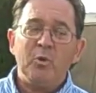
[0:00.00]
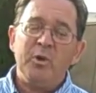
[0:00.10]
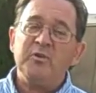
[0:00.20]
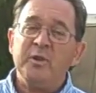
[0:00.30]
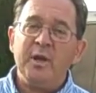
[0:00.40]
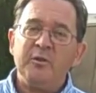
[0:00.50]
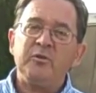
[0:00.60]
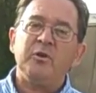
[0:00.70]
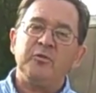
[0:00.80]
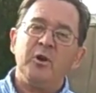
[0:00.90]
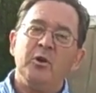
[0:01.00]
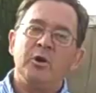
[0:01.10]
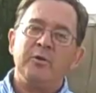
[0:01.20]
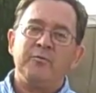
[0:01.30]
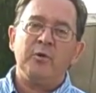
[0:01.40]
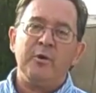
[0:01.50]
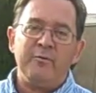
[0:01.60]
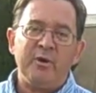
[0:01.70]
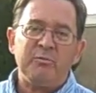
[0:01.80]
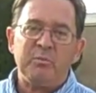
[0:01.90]
The reason is because they're looking for an
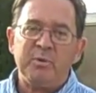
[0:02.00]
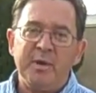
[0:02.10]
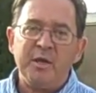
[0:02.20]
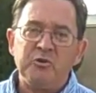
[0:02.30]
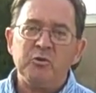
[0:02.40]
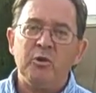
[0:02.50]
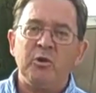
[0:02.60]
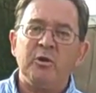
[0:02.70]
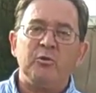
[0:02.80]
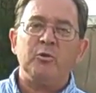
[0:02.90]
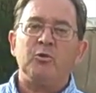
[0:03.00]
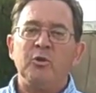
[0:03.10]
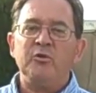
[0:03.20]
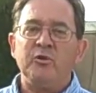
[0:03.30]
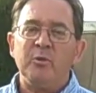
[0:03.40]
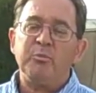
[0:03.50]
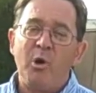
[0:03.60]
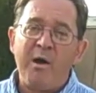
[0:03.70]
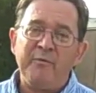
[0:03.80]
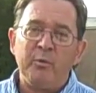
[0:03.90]
investment potential. They're looking to increase their
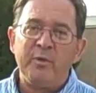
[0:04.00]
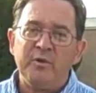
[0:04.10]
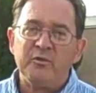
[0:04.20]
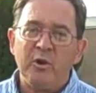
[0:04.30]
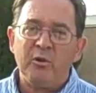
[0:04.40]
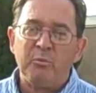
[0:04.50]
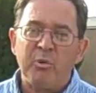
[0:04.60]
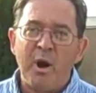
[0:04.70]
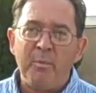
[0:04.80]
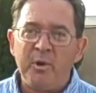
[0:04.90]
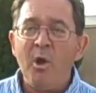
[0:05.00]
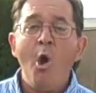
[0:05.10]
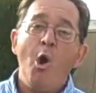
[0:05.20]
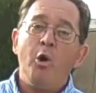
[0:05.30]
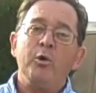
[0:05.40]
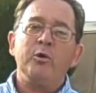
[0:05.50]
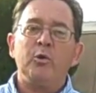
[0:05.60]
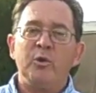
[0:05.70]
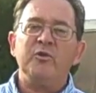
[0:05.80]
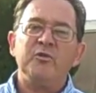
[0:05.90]
profit when they sell the property, or to
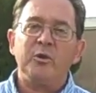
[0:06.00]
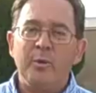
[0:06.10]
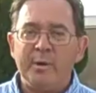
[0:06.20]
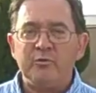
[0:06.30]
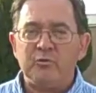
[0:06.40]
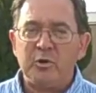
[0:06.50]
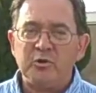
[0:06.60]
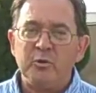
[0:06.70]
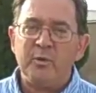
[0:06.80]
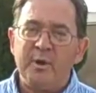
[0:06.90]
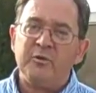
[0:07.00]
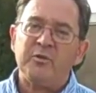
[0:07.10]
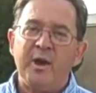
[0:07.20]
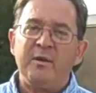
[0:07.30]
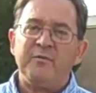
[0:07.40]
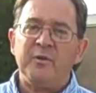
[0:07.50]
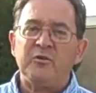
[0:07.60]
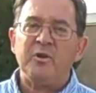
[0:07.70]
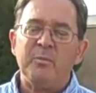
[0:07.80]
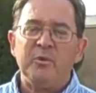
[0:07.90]
increase their rent structure when they decide to
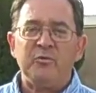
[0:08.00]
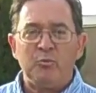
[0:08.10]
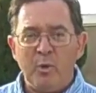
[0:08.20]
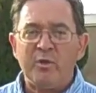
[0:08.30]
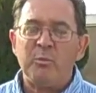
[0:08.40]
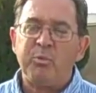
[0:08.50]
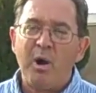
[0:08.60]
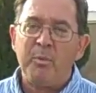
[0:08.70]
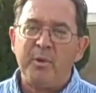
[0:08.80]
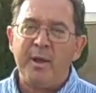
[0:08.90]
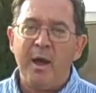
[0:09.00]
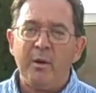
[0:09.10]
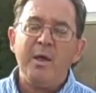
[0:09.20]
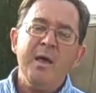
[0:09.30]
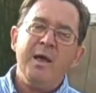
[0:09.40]
fix it up and rent the property out.